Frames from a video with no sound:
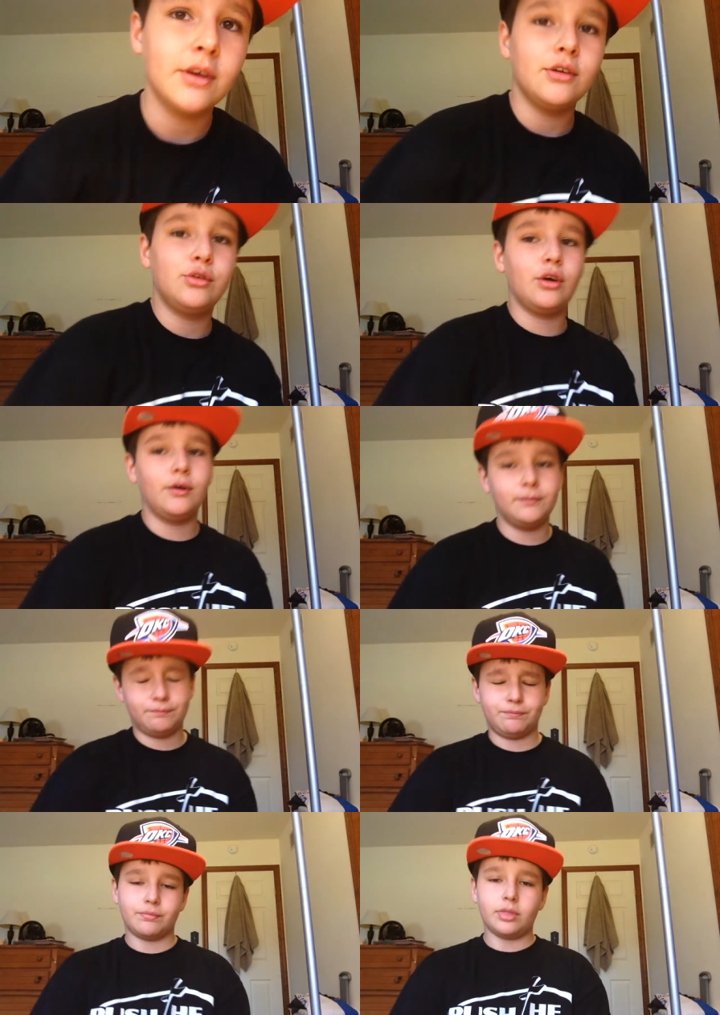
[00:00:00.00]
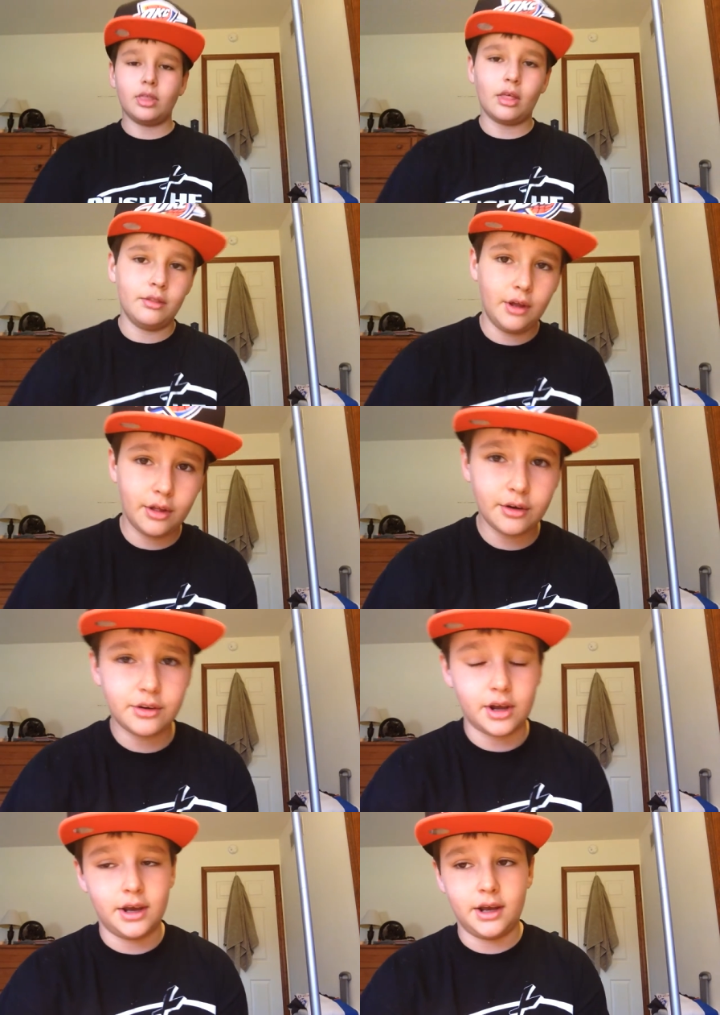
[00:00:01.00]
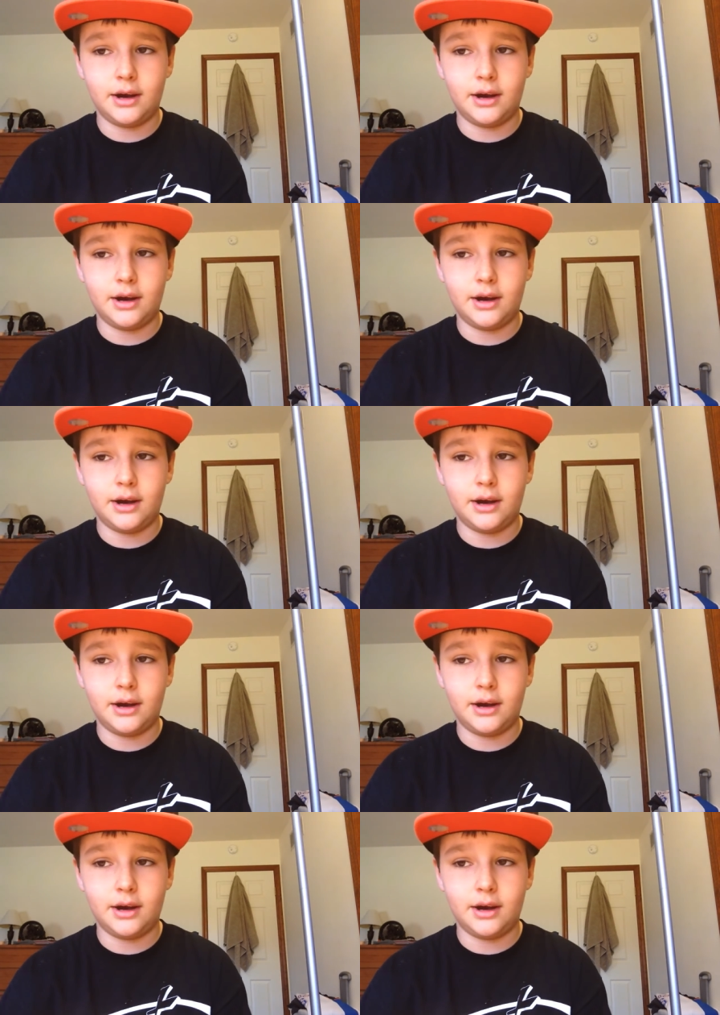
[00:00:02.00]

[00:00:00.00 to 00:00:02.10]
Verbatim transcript: So the other day